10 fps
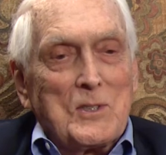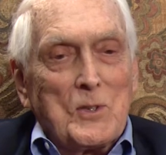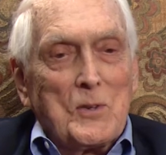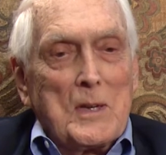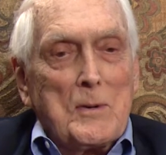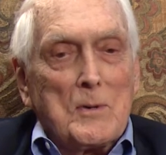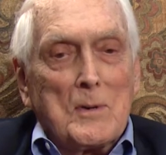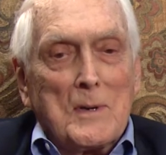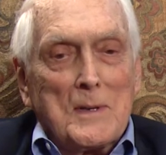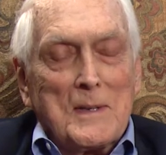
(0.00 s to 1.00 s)
so they
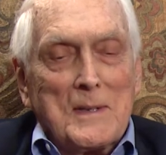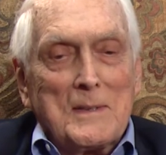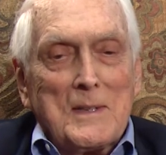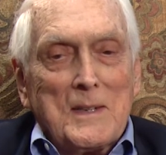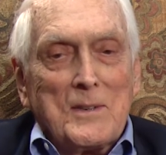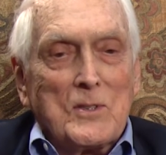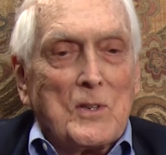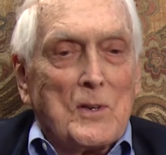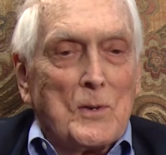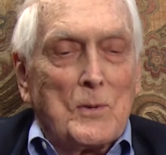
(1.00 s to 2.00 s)
were, uh, there's
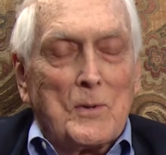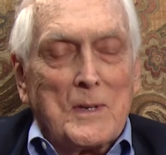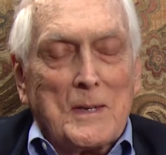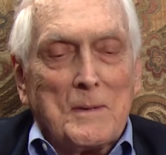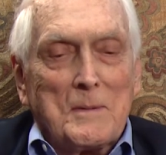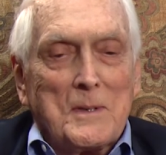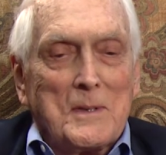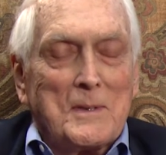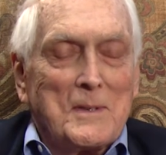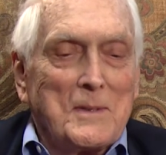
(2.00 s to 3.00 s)
an old uh,
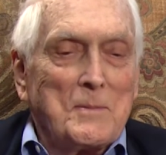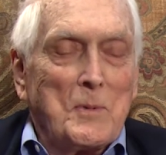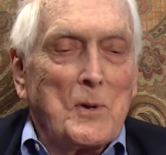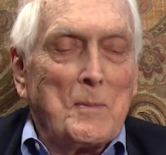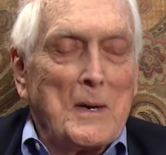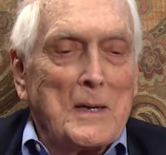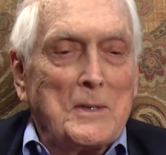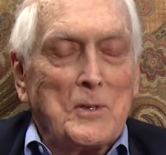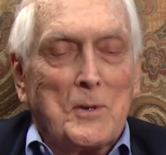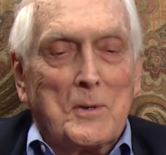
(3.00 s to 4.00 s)
bromide
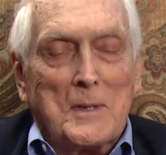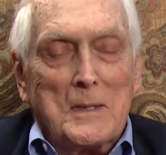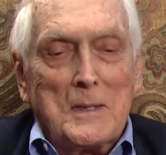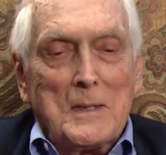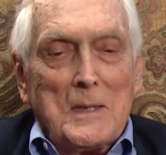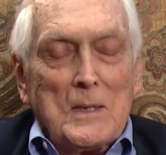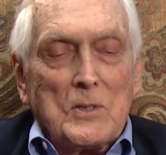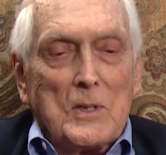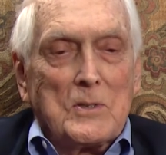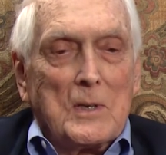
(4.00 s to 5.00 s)
joke that
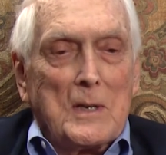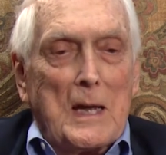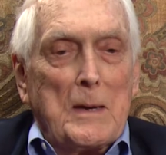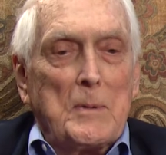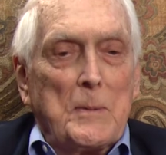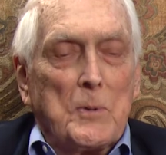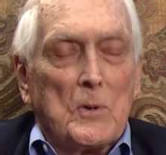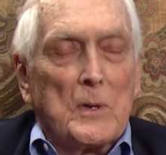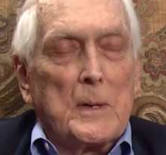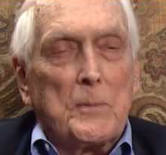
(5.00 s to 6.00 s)
says a cabbie
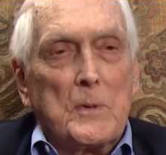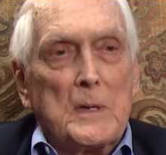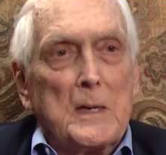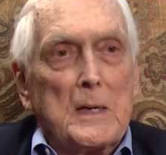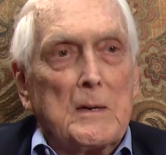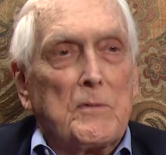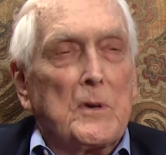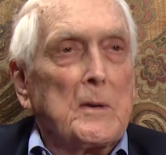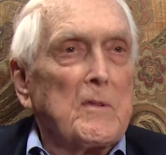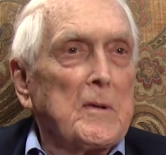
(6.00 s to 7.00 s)
pulled up one day in
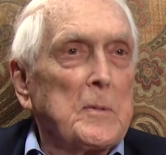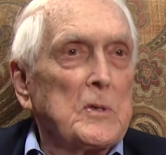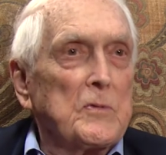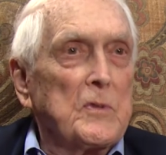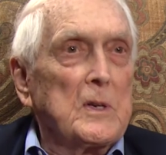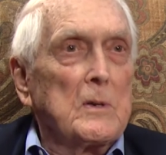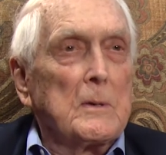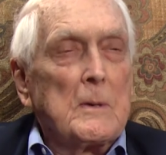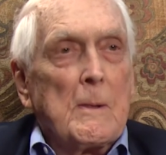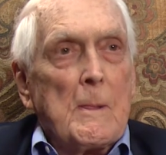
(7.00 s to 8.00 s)
front of Ebbets Field,
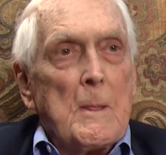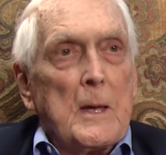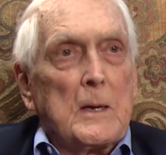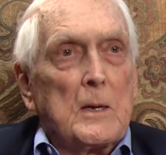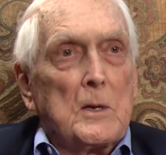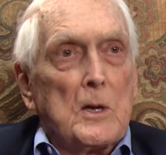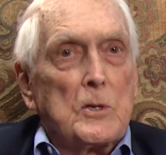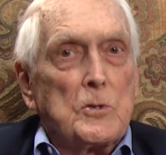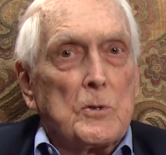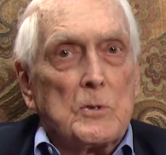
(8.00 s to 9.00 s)
and an
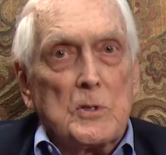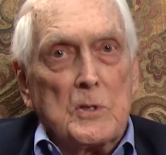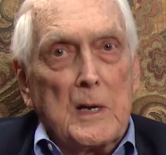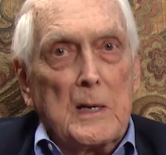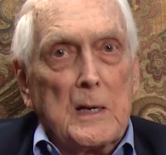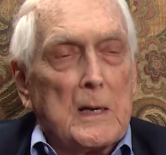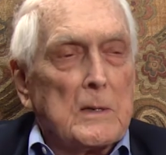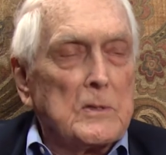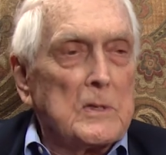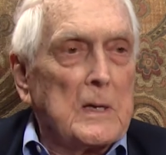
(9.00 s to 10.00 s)
usher was standing
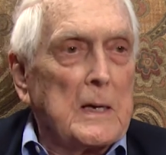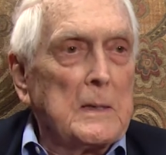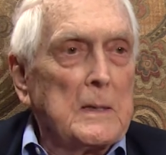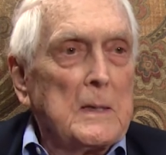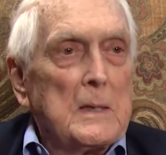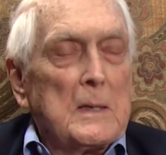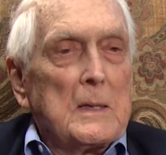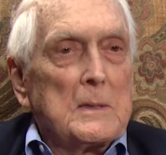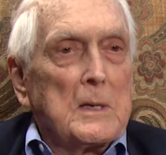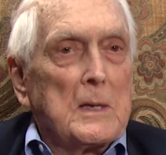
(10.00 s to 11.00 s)
outside
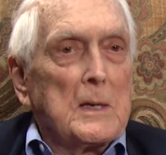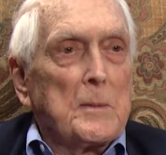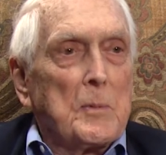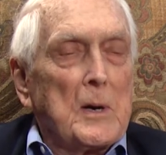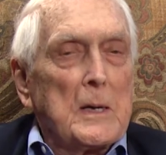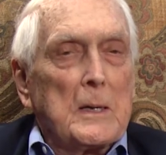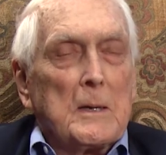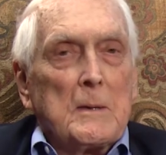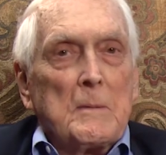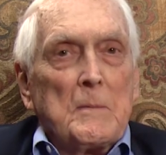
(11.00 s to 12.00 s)
uh, taking a break.
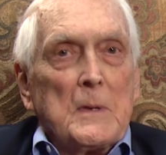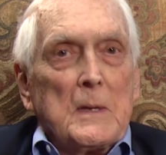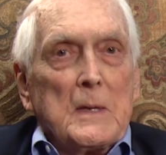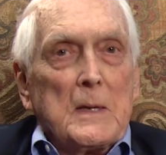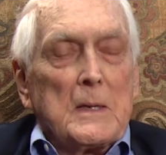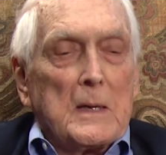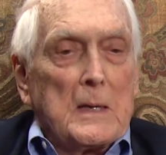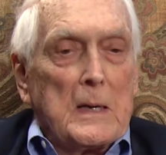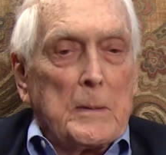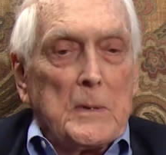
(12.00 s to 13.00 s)
And the
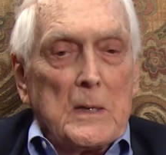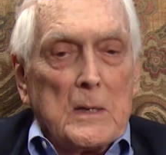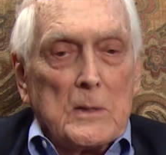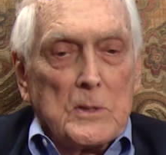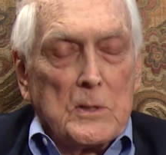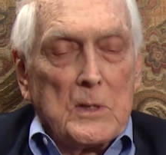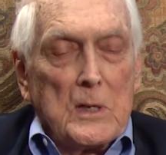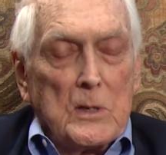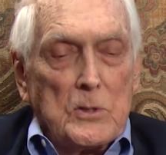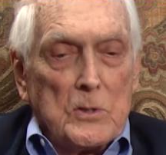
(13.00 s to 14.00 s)
cabbie yells at the
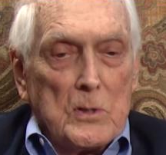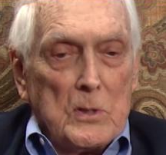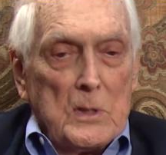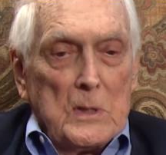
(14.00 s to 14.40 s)
usher,